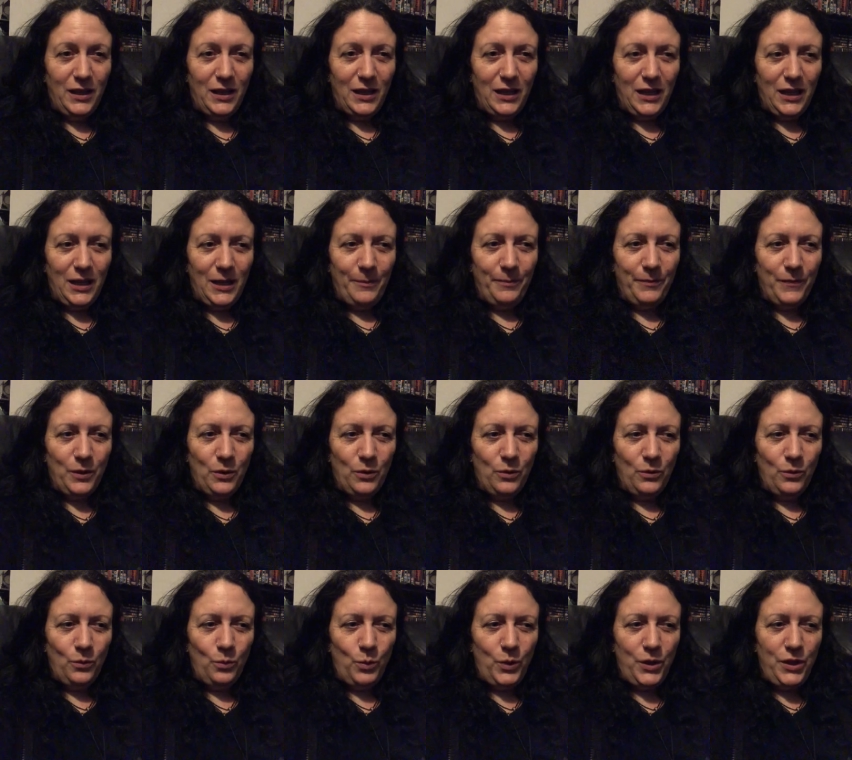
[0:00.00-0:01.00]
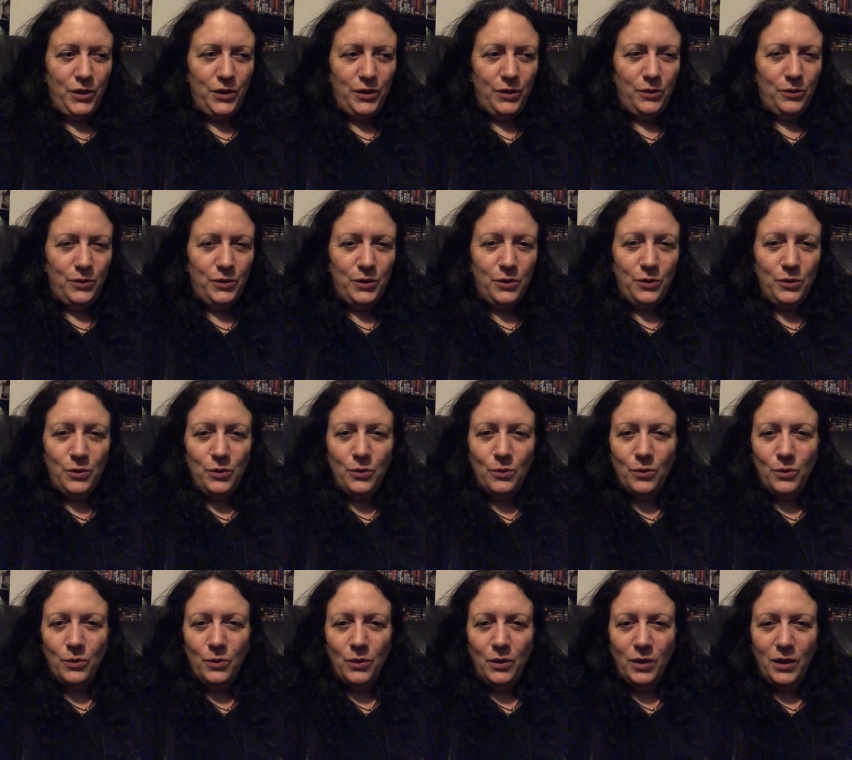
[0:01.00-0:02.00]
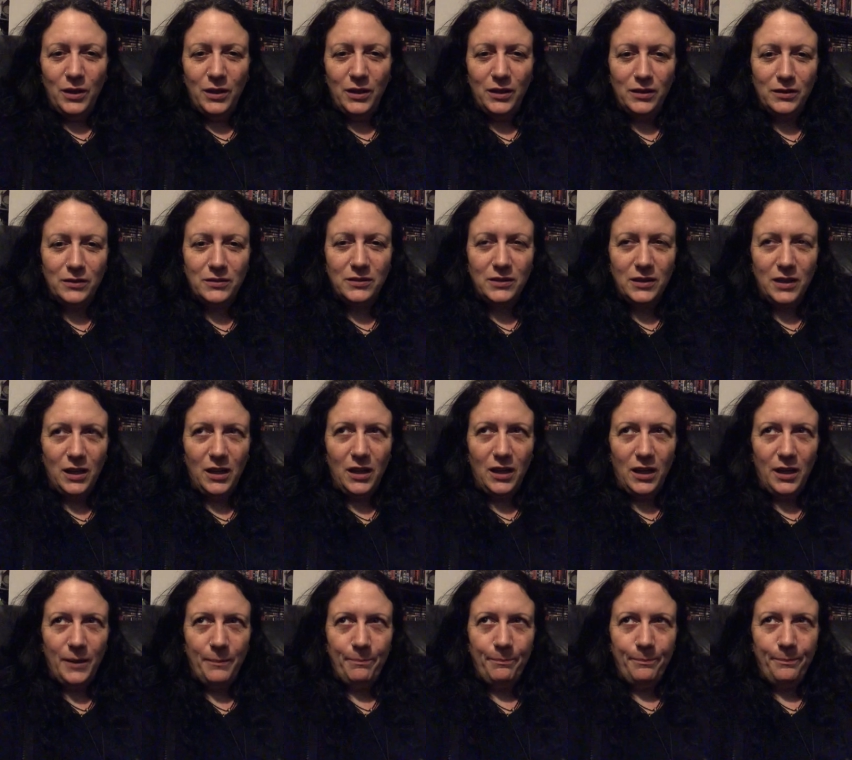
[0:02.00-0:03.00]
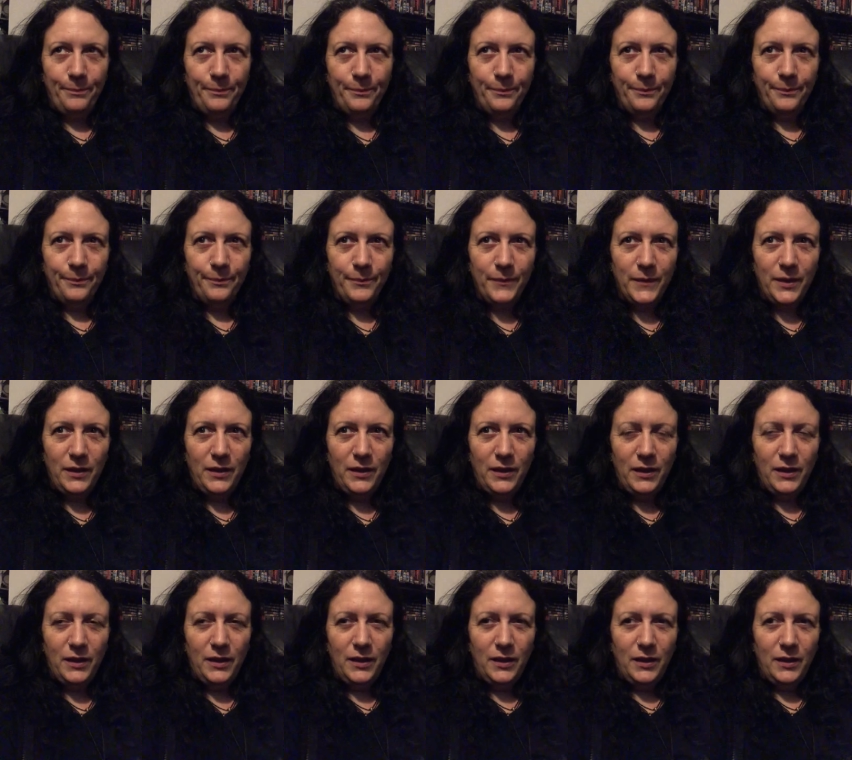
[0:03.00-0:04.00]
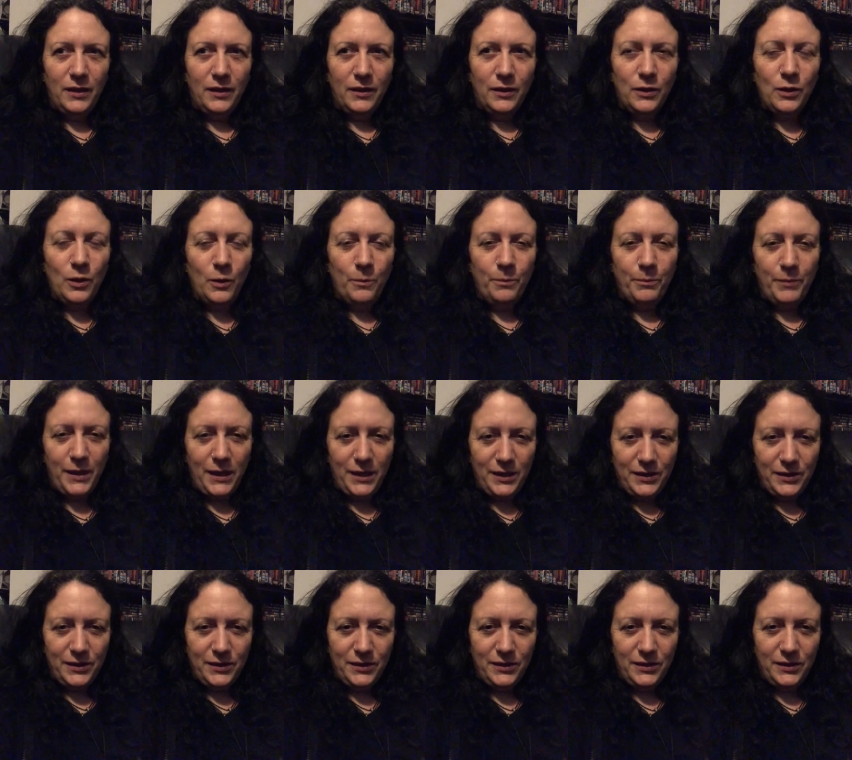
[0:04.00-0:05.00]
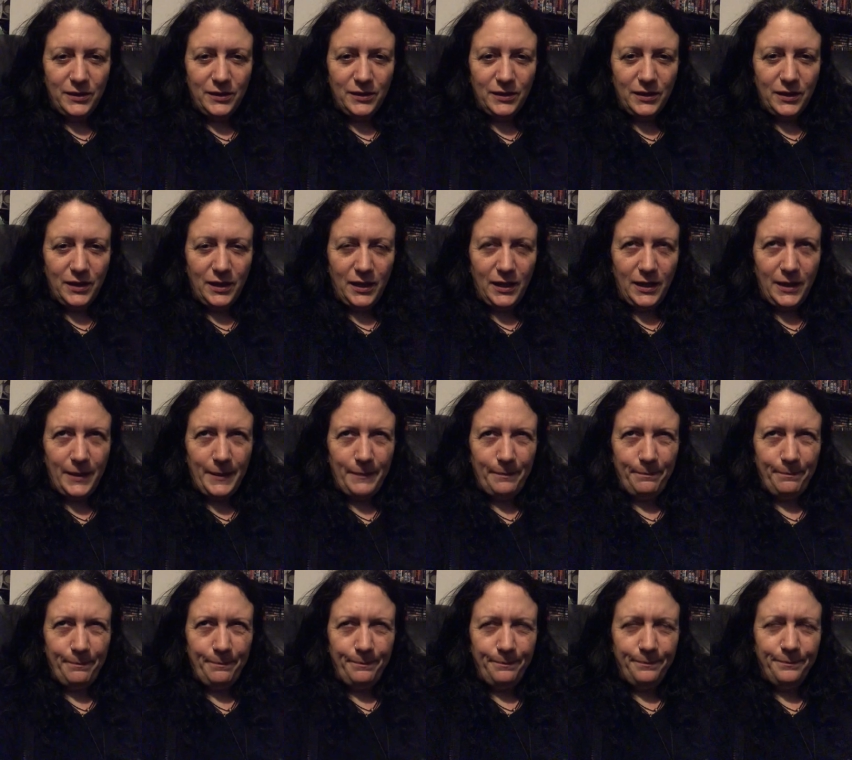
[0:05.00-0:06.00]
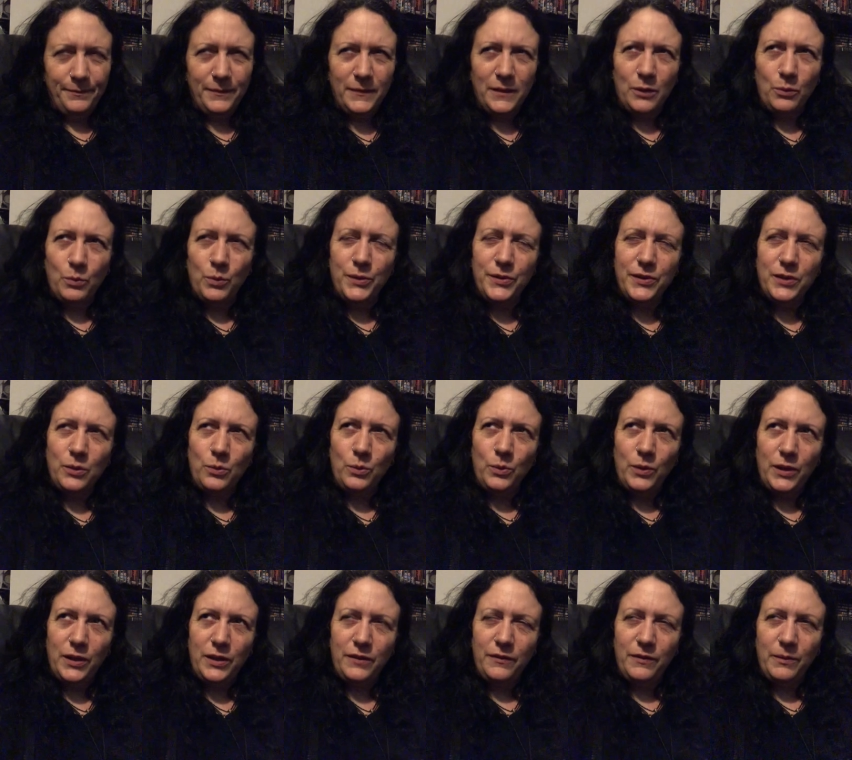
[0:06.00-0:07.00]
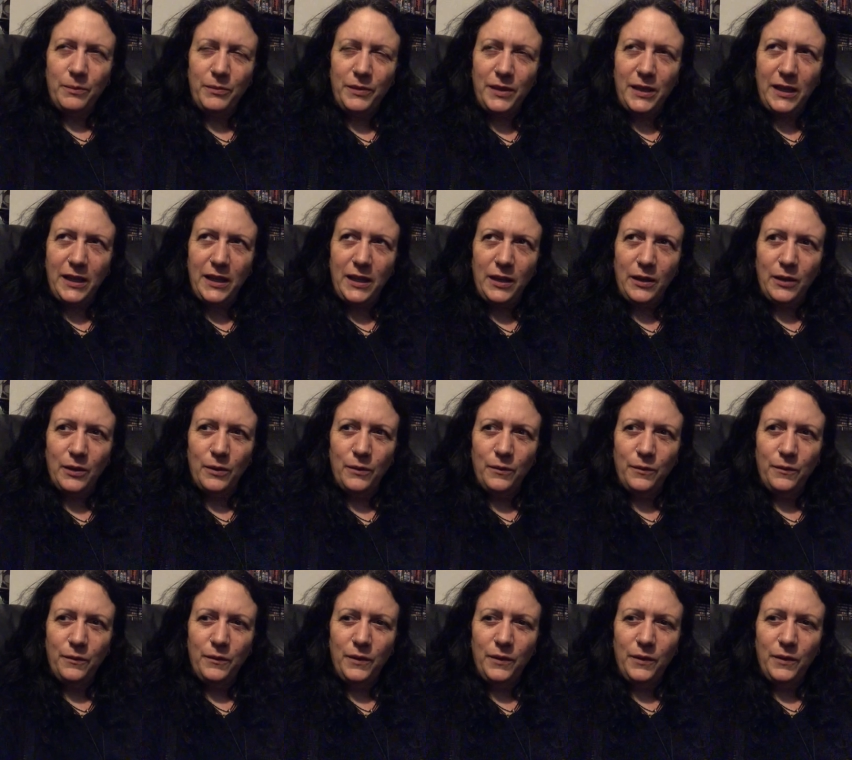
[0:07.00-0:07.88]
um, when you do your um, combat, um, what's the word I'm thinking of?